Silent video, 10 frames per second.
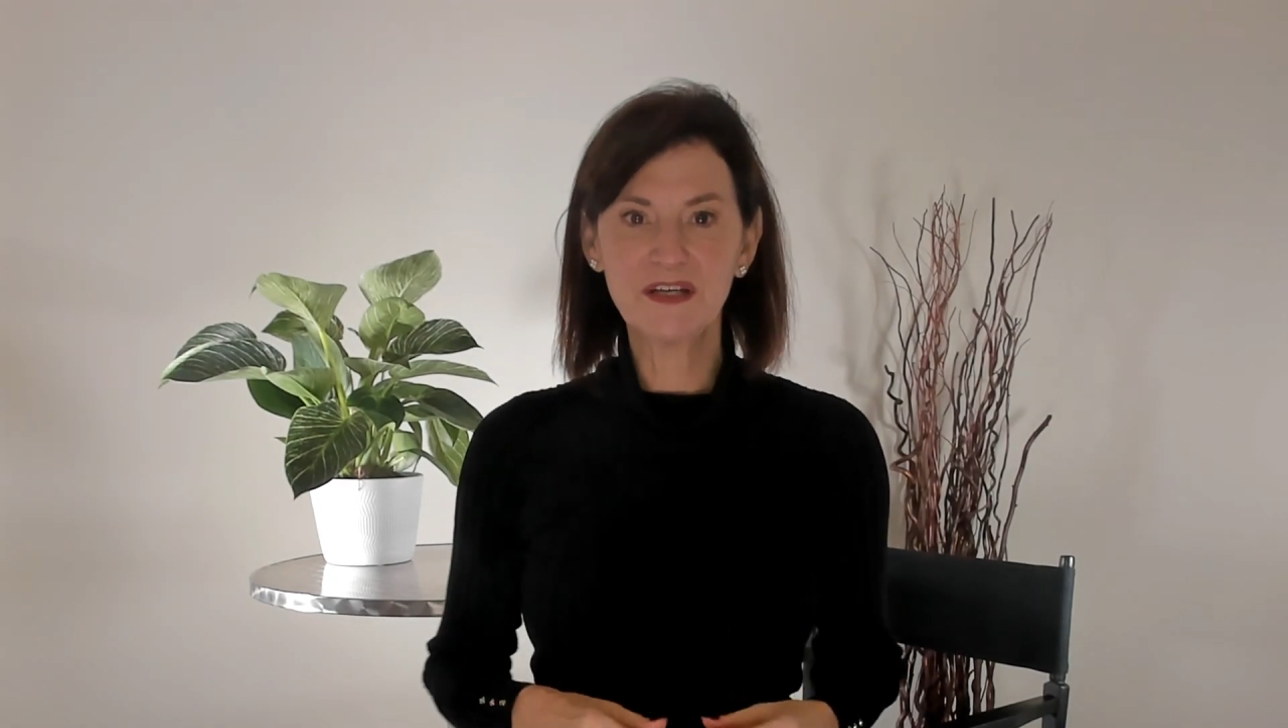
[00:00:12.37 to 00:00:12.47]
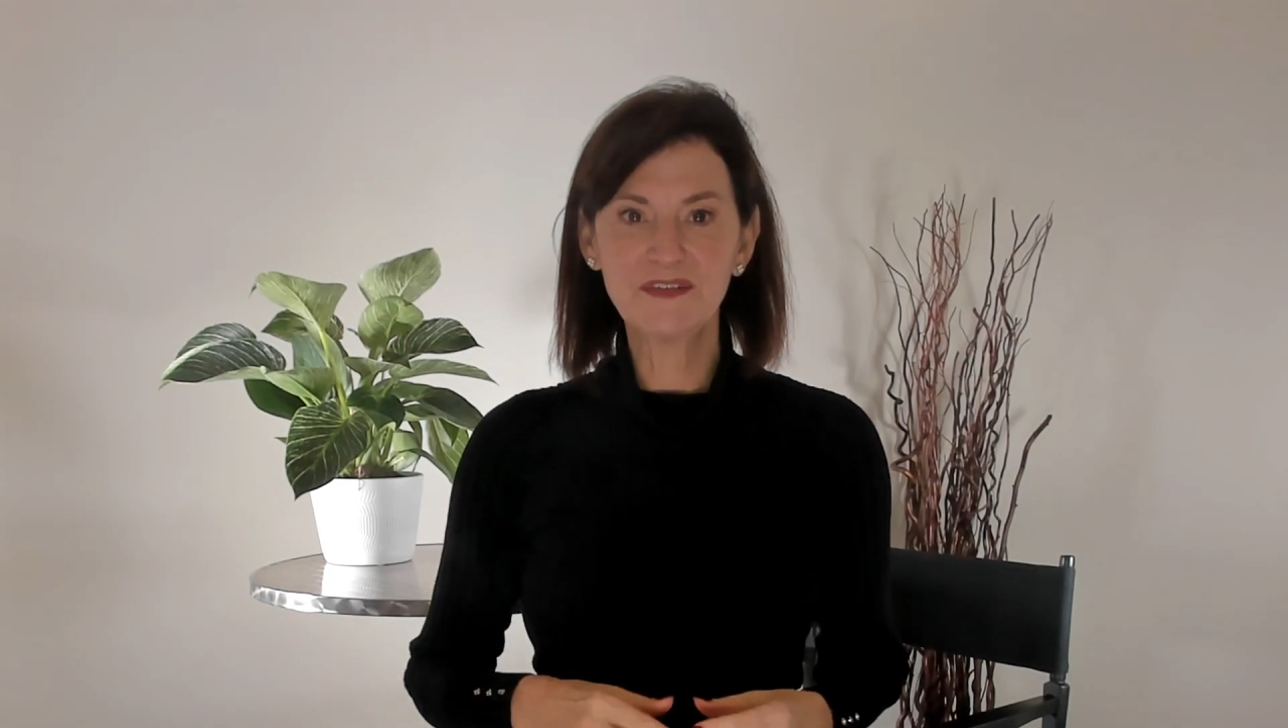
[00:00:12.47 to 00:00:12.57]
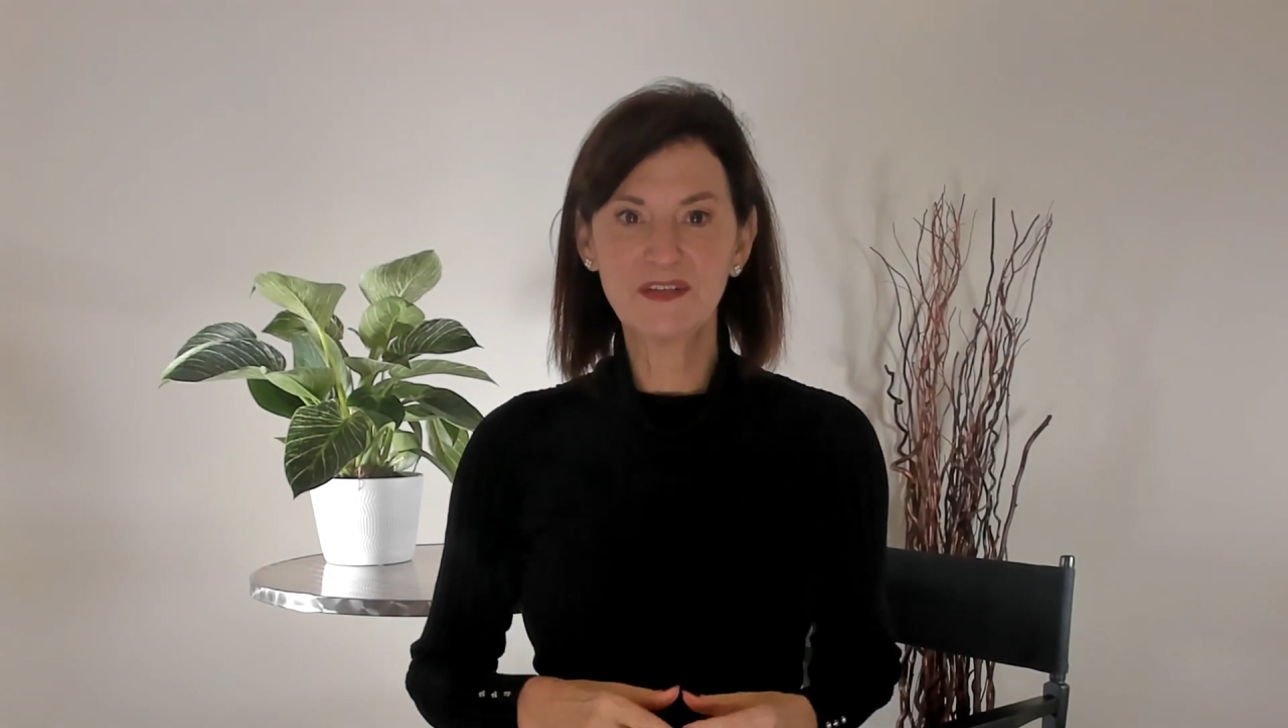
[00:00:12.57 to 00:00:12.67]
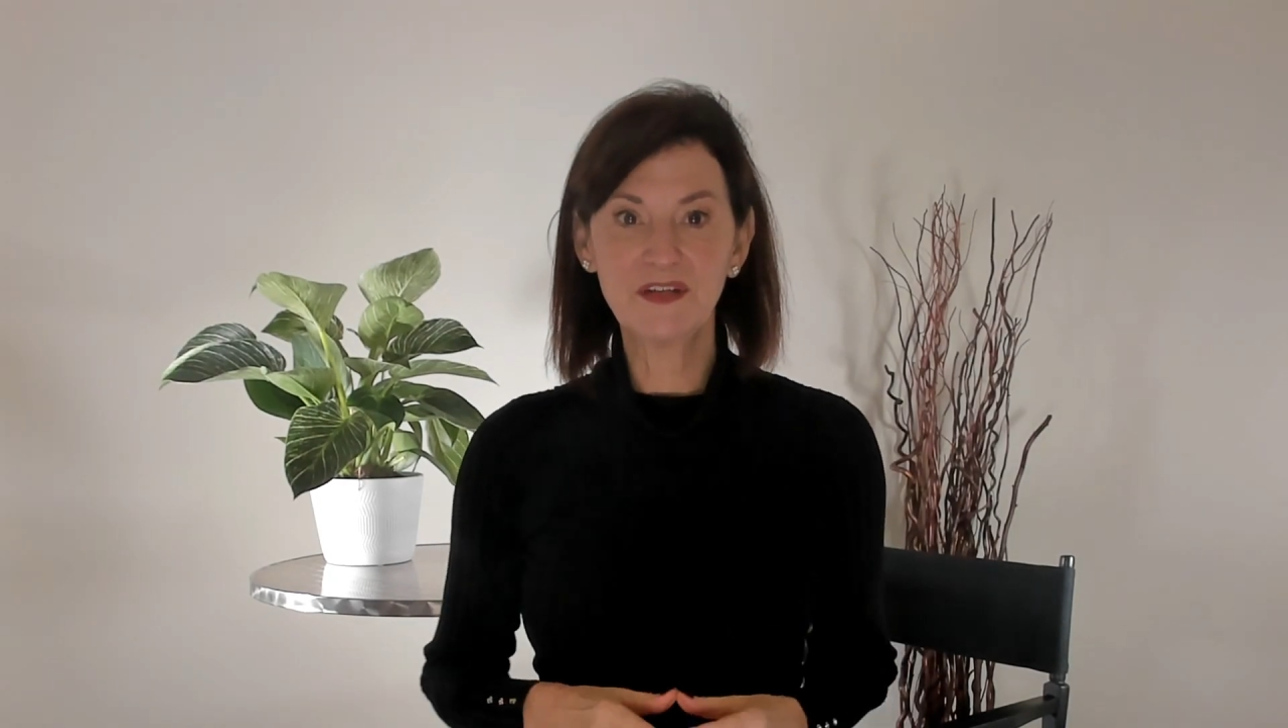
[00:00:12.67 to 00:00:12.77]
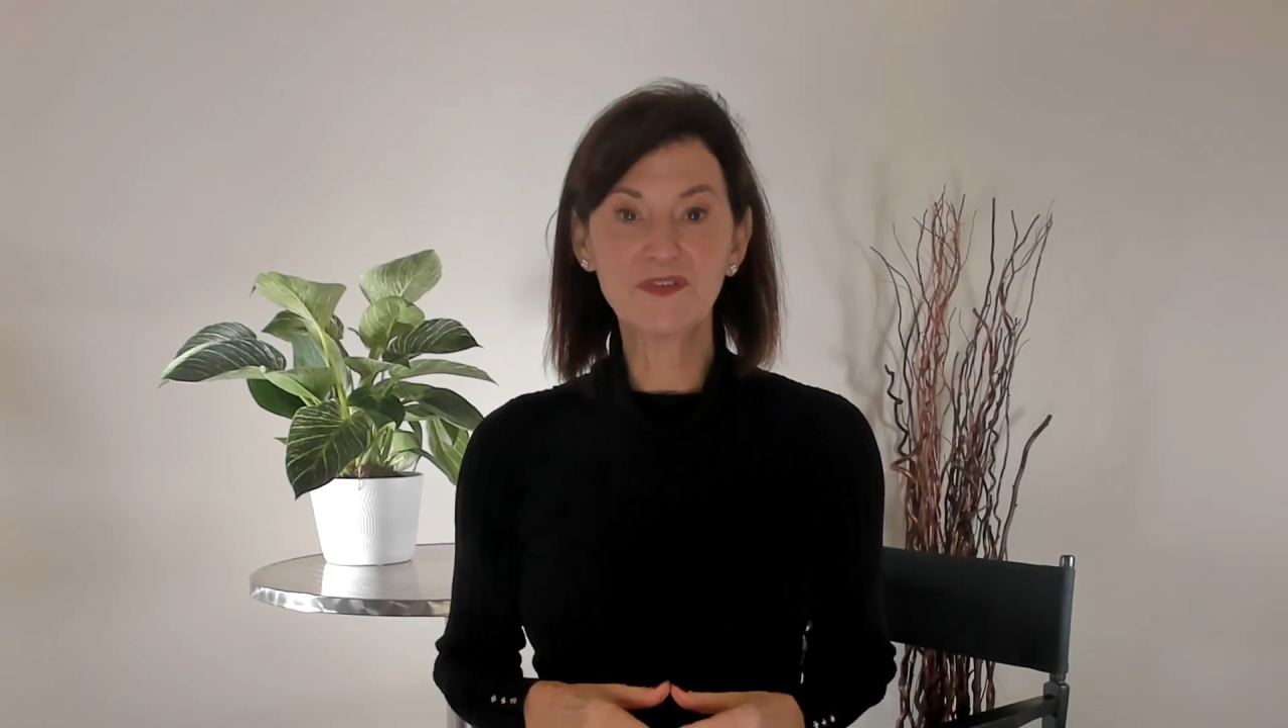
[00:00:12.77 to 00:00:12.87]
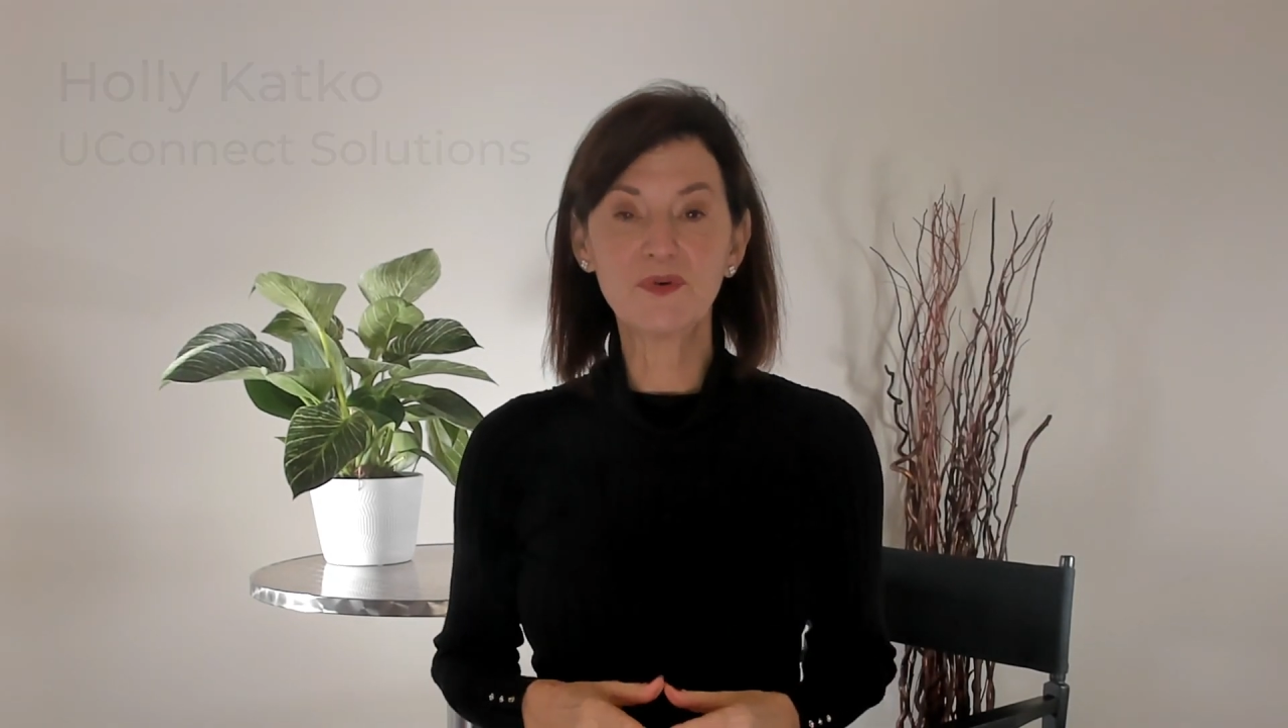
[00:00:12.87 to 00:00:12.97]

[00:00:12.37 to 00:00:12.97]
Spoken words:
us in this